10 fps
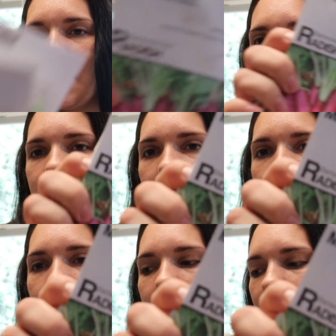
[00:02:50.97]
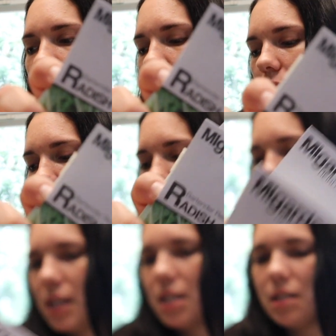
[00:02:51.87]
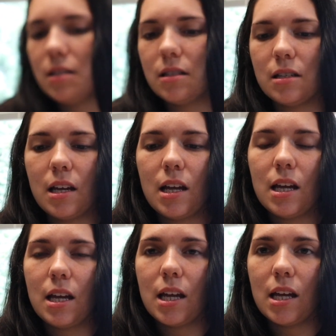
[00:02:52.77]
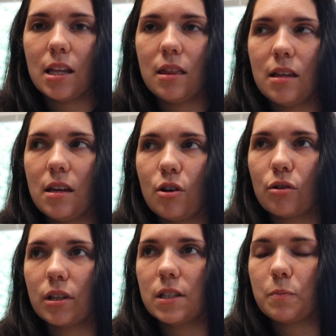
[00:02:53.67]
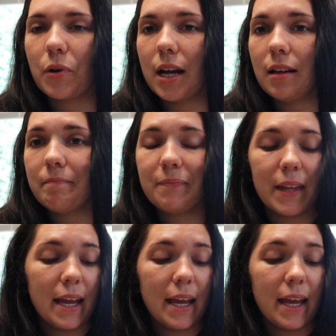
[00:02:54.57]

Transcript: I did plant all of these in the early spring,